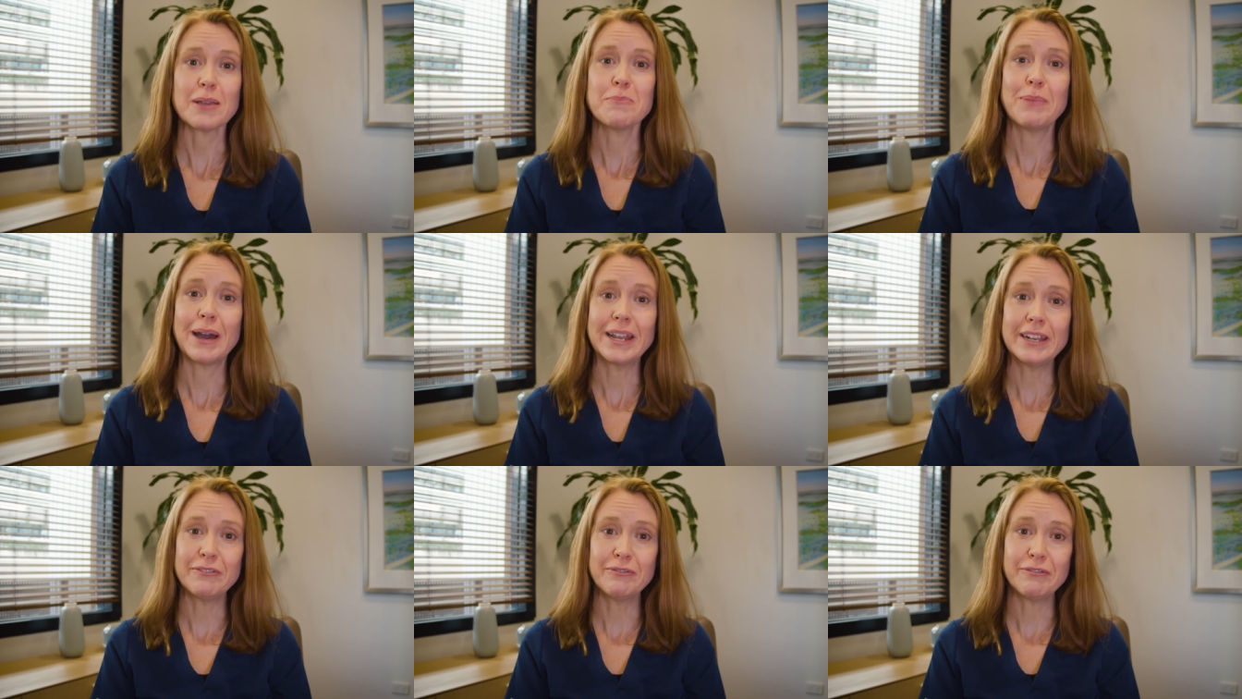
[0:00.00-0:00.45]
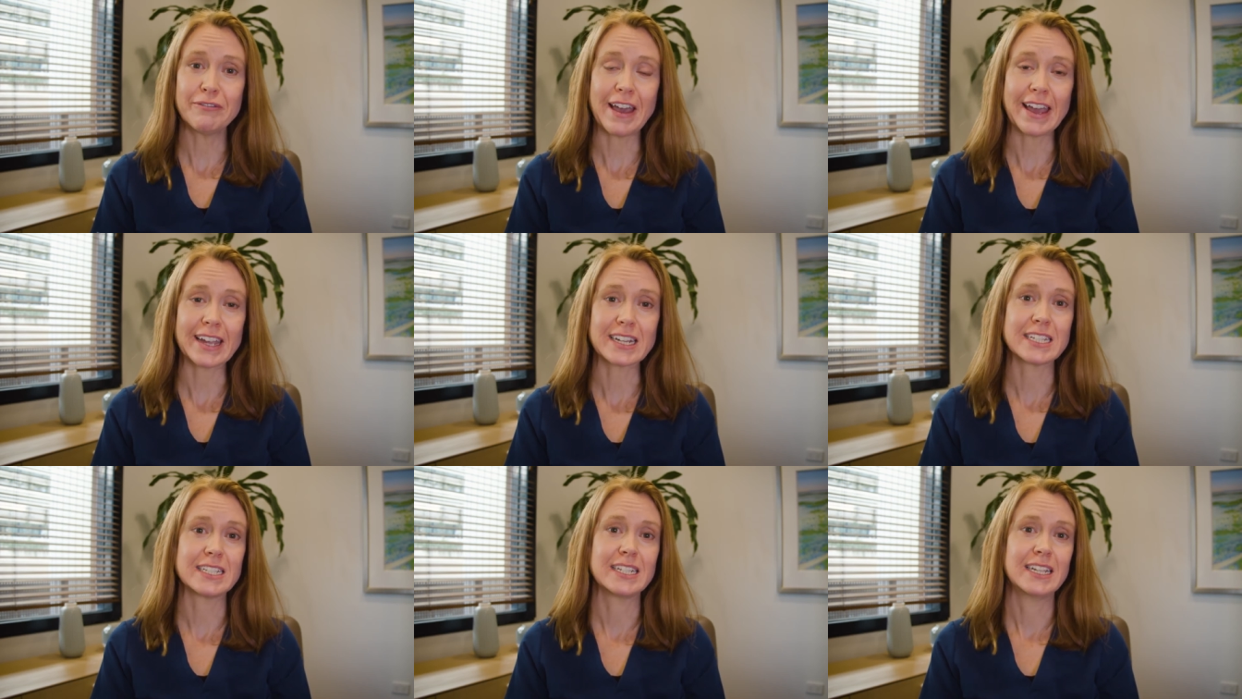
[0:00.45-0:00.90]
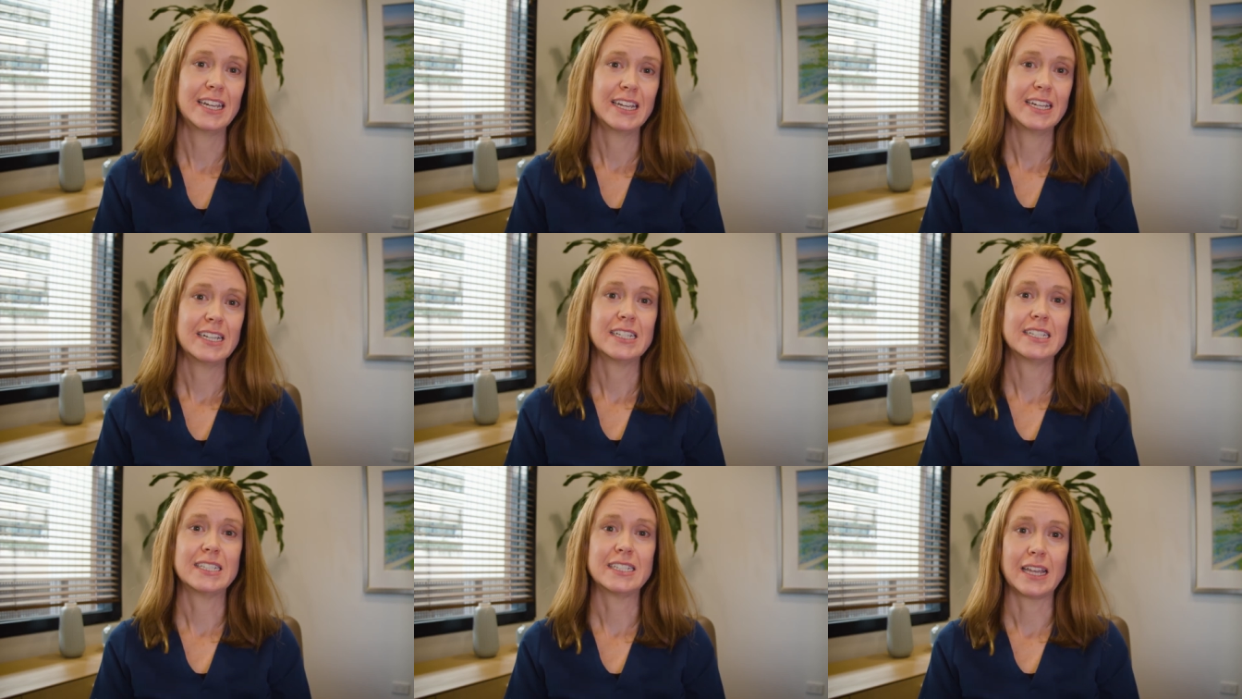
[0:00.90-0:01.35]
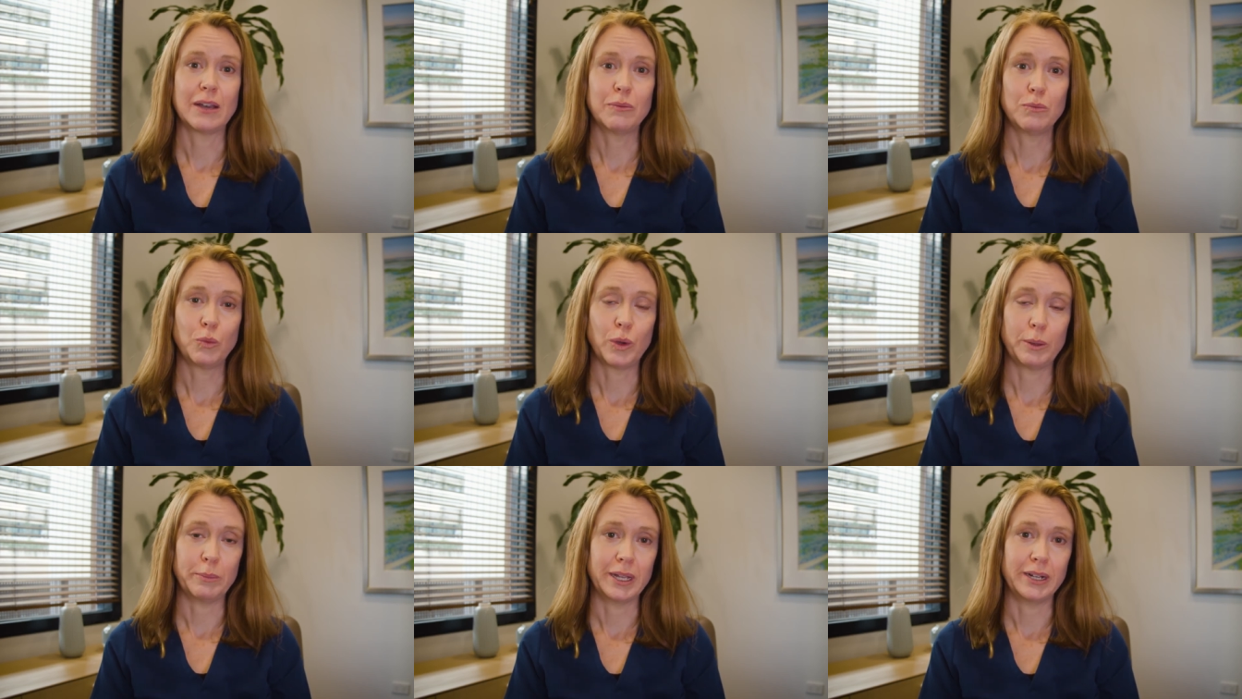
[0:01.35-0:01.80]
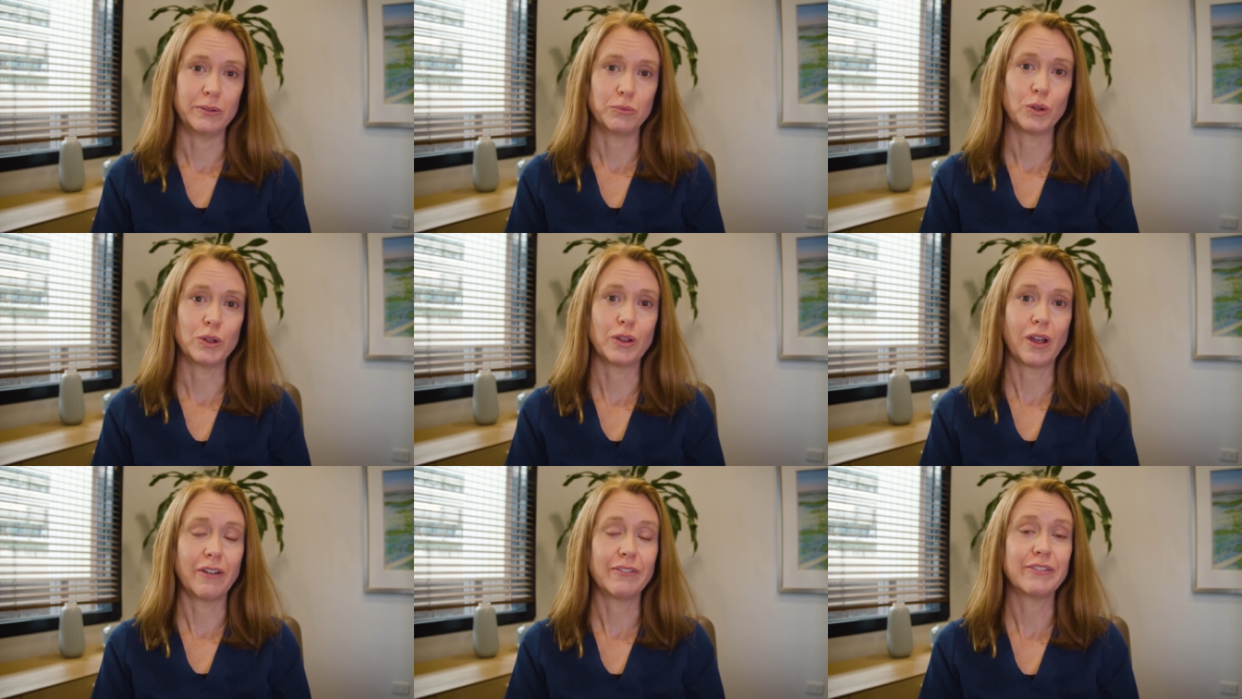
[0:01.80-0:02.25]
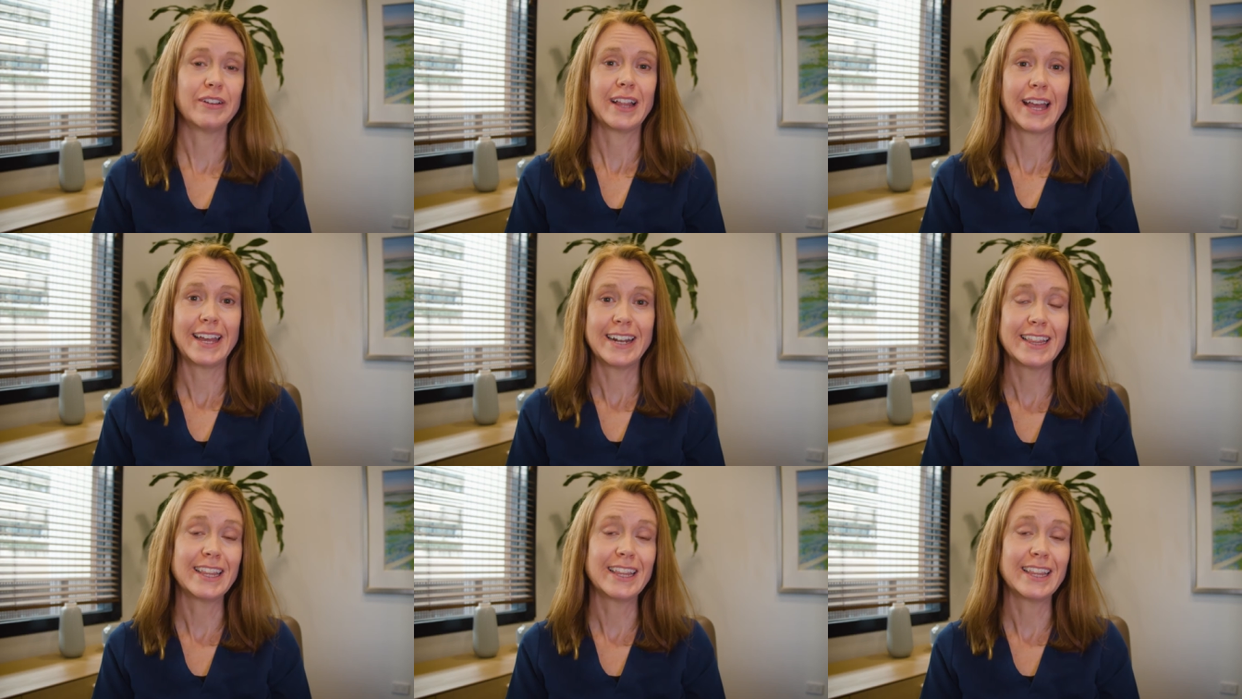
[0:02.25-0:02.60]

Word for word: But in fact, some women will ovulate